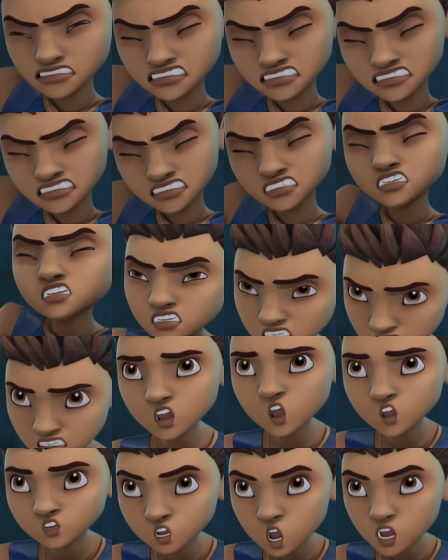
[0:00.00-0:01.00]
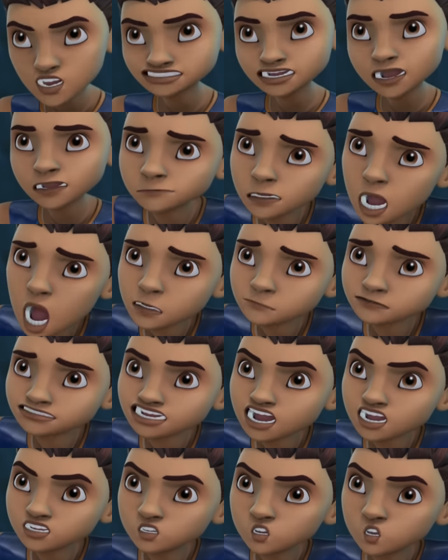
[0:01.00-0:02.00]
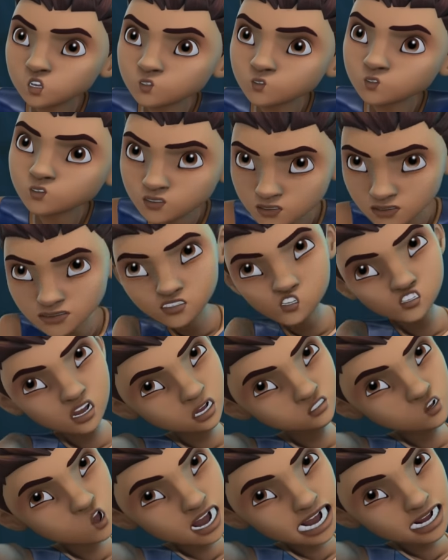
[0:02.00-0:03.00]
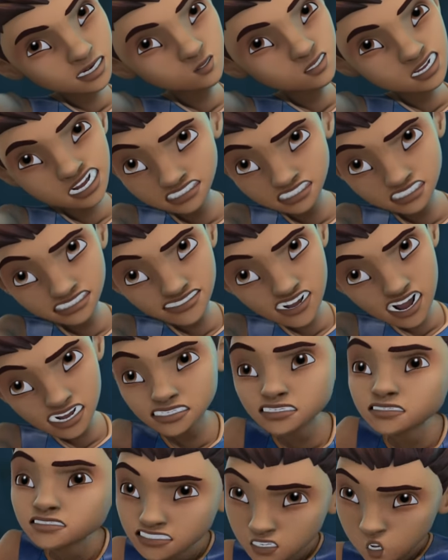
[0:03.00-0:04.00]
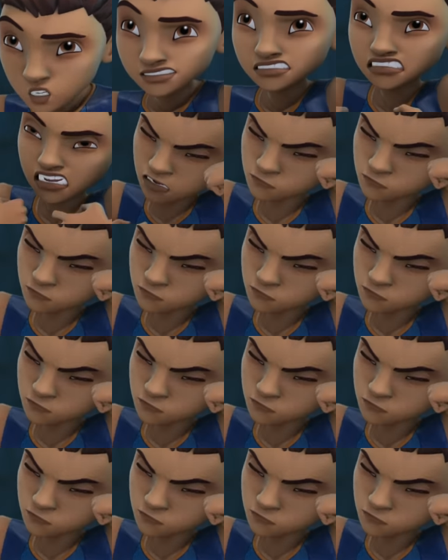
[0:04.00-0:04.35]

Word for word: ah, you're doing this on purpose, aren't you? You're not going anywhere secret. You're just